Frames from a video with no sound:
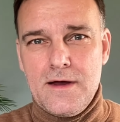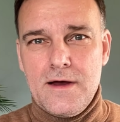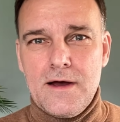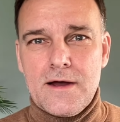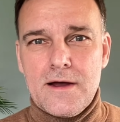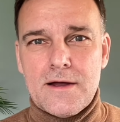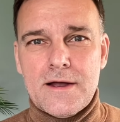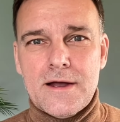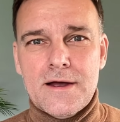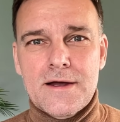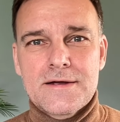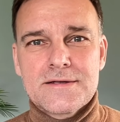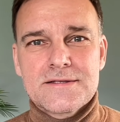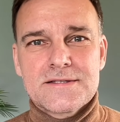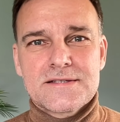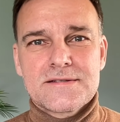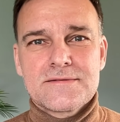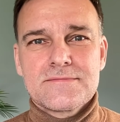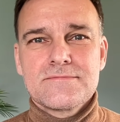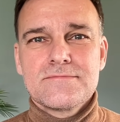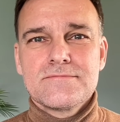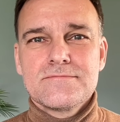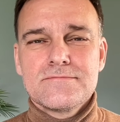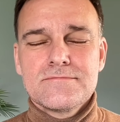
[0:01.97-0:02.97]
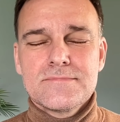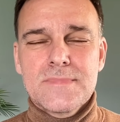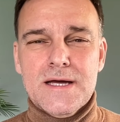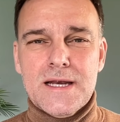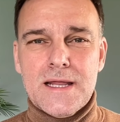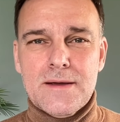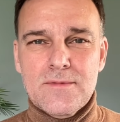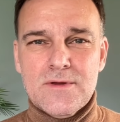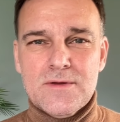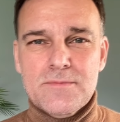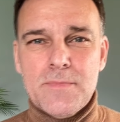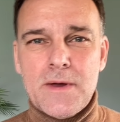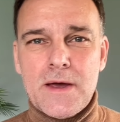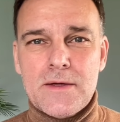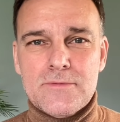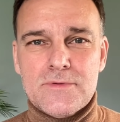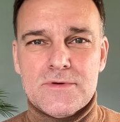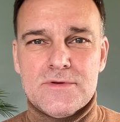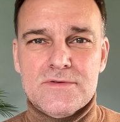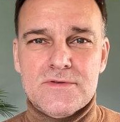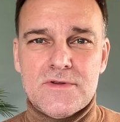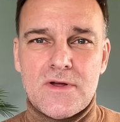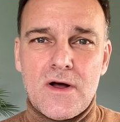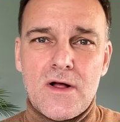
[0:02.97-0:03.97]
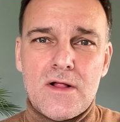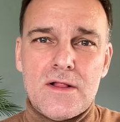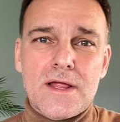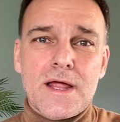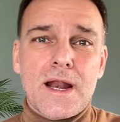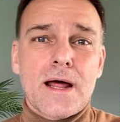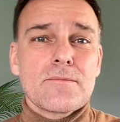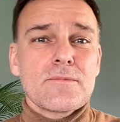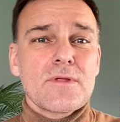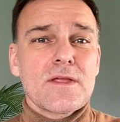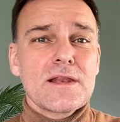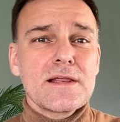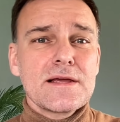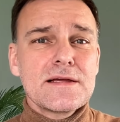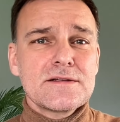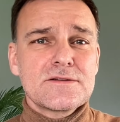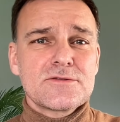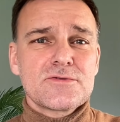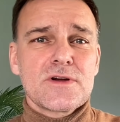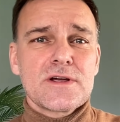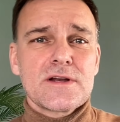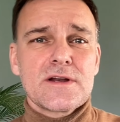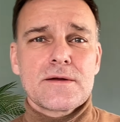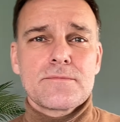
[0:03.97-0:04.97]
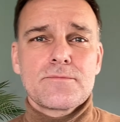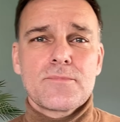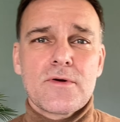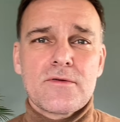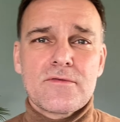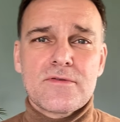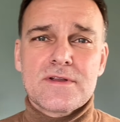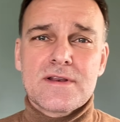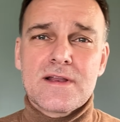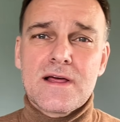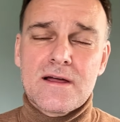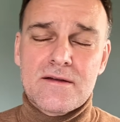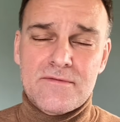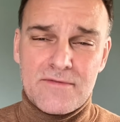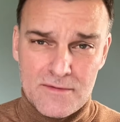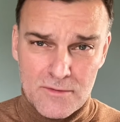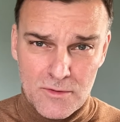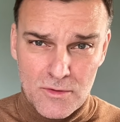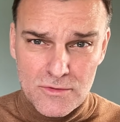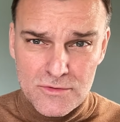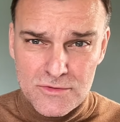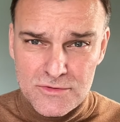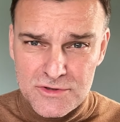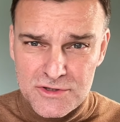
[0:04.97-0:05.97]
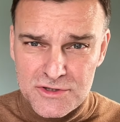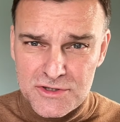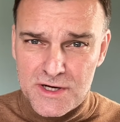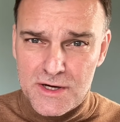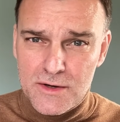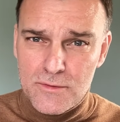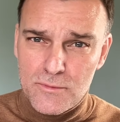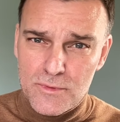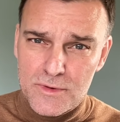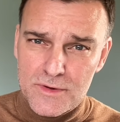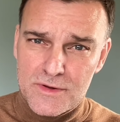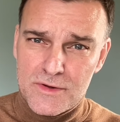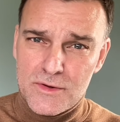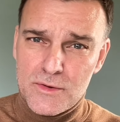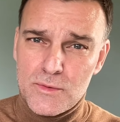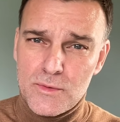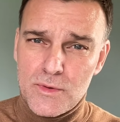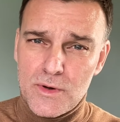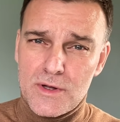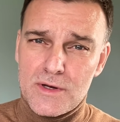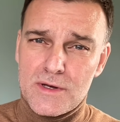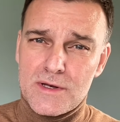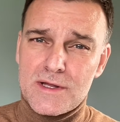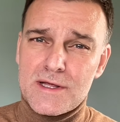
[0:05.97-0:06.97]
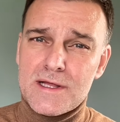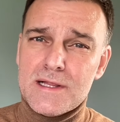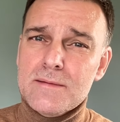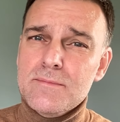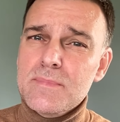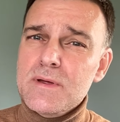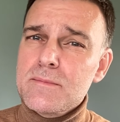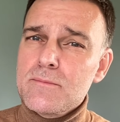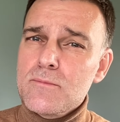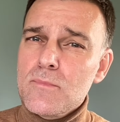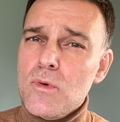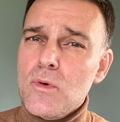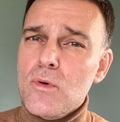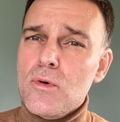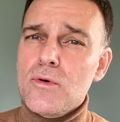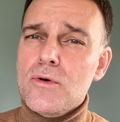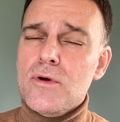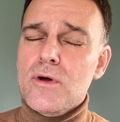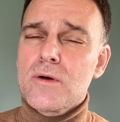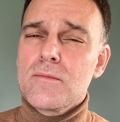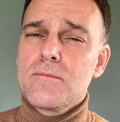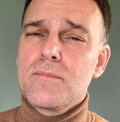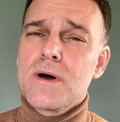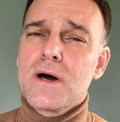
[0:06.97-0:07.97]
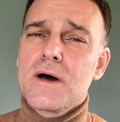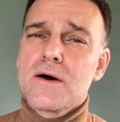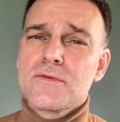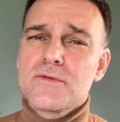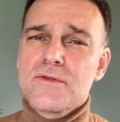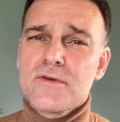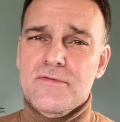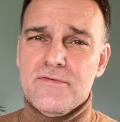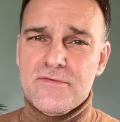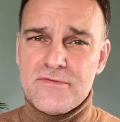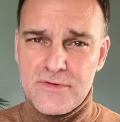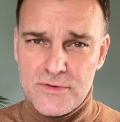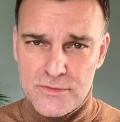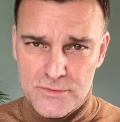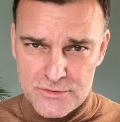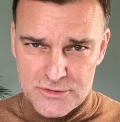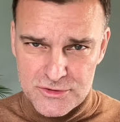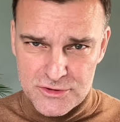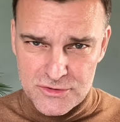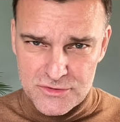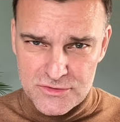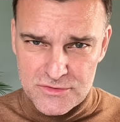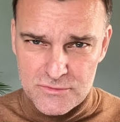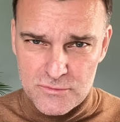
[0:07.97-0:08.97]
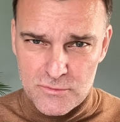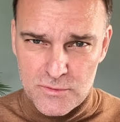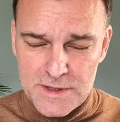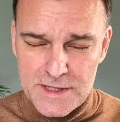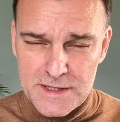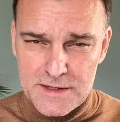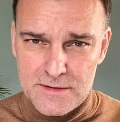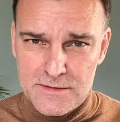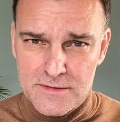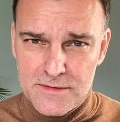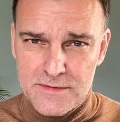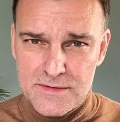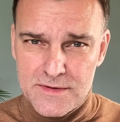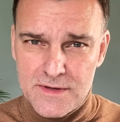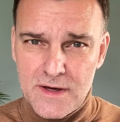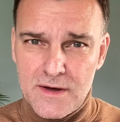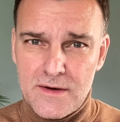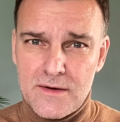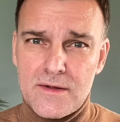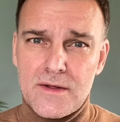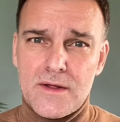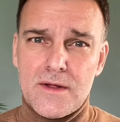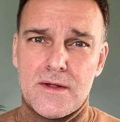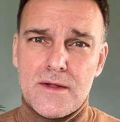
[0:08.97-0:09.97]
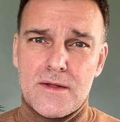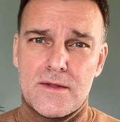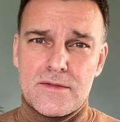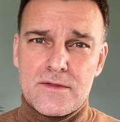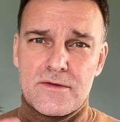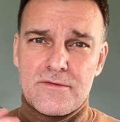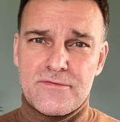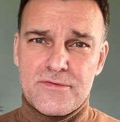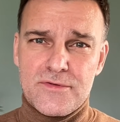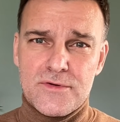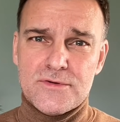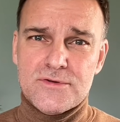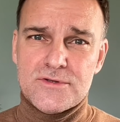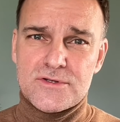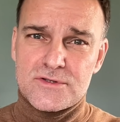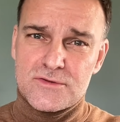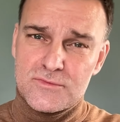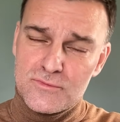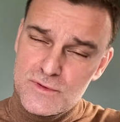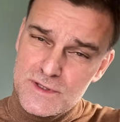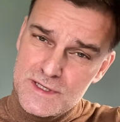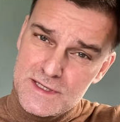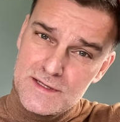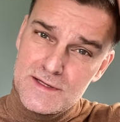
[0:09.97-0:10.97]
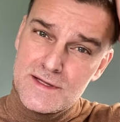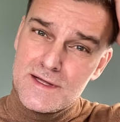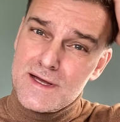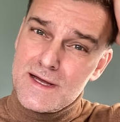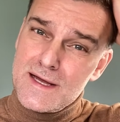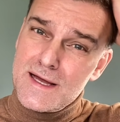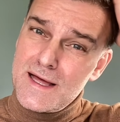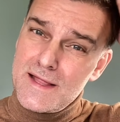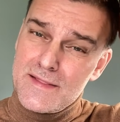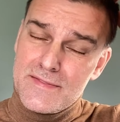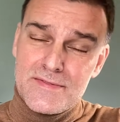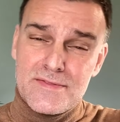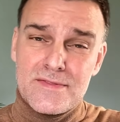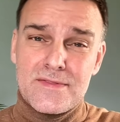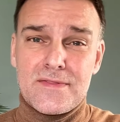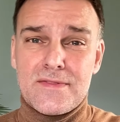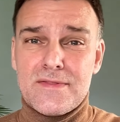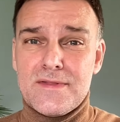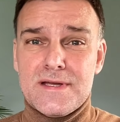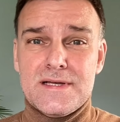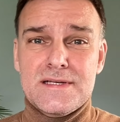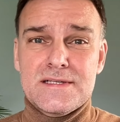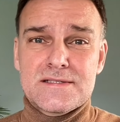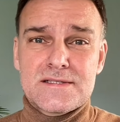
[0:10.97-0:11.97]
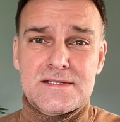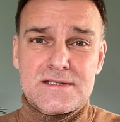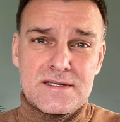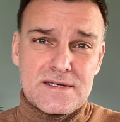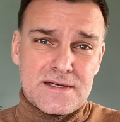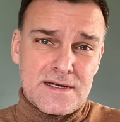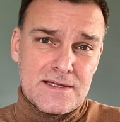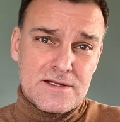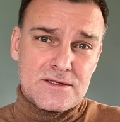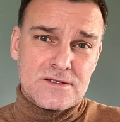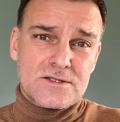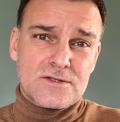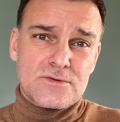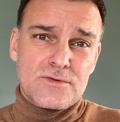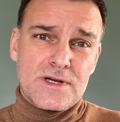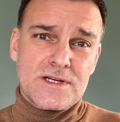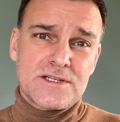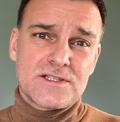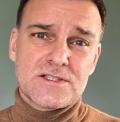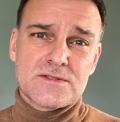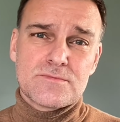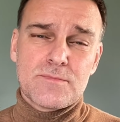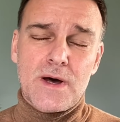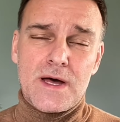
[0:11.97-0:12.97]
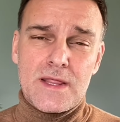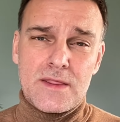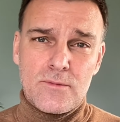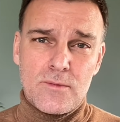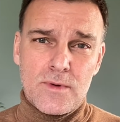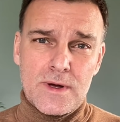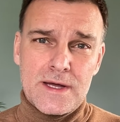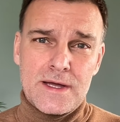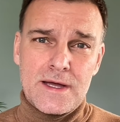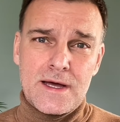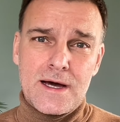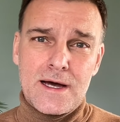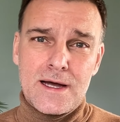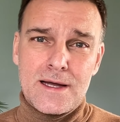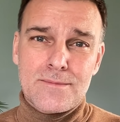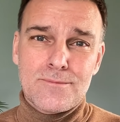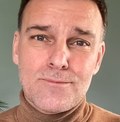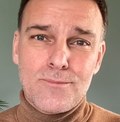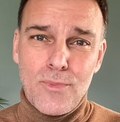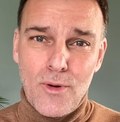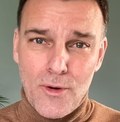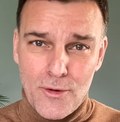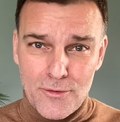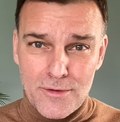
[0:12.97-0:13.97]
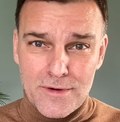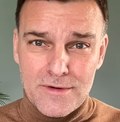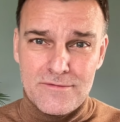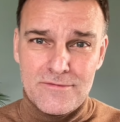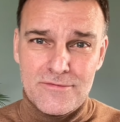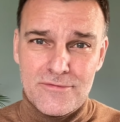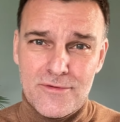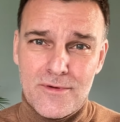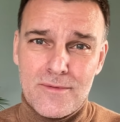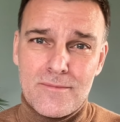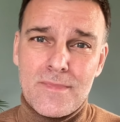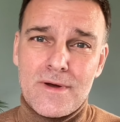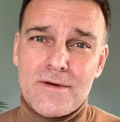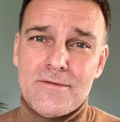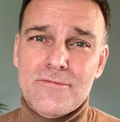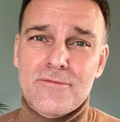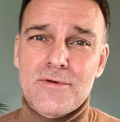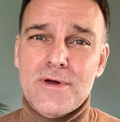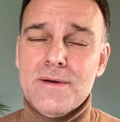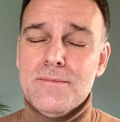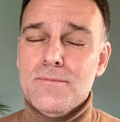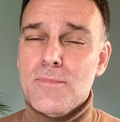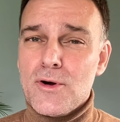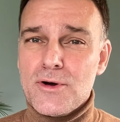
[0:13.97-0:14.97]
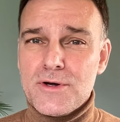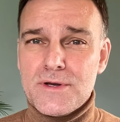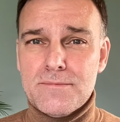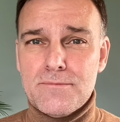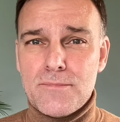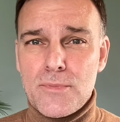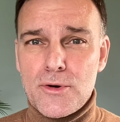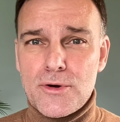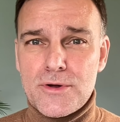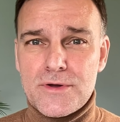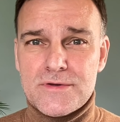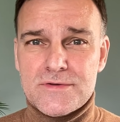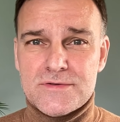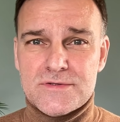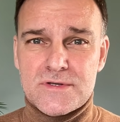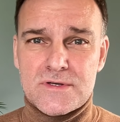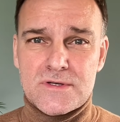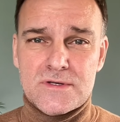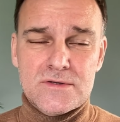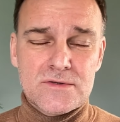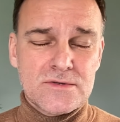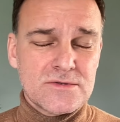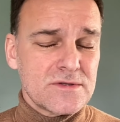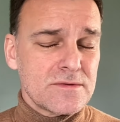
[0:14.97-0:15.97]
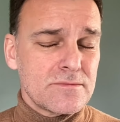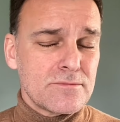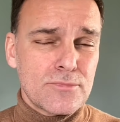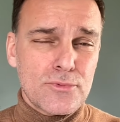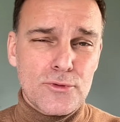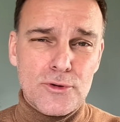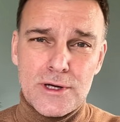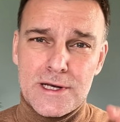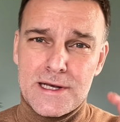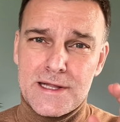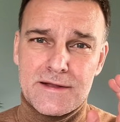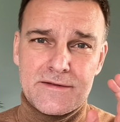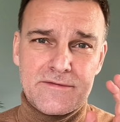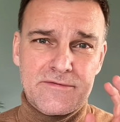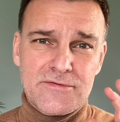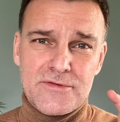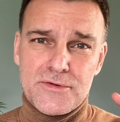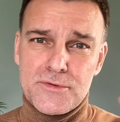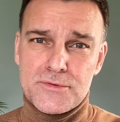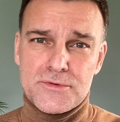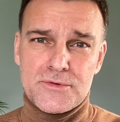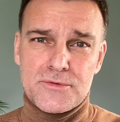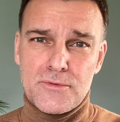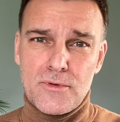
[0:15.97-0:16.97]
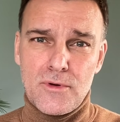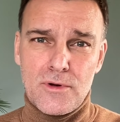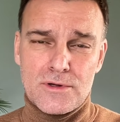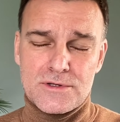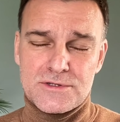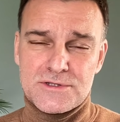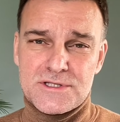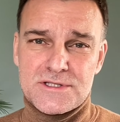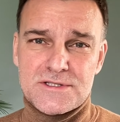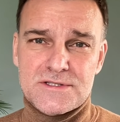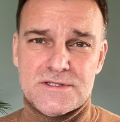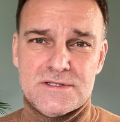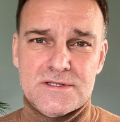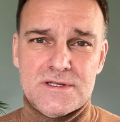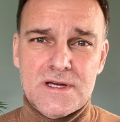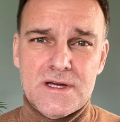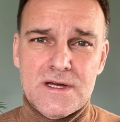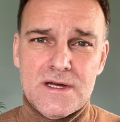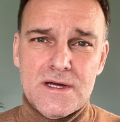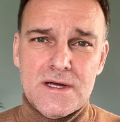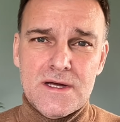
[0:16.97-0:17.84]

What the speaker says: Hi guys, my name is Patrick Stahl and I'm the lead trainer at Perfect Life. I'm going to share with you a little bit more about the futures wheel. Now, the futures wheel, and these illustrations, by the way, I am borrowing from my friend Martin Börjesson, who's a brilliant futurologist.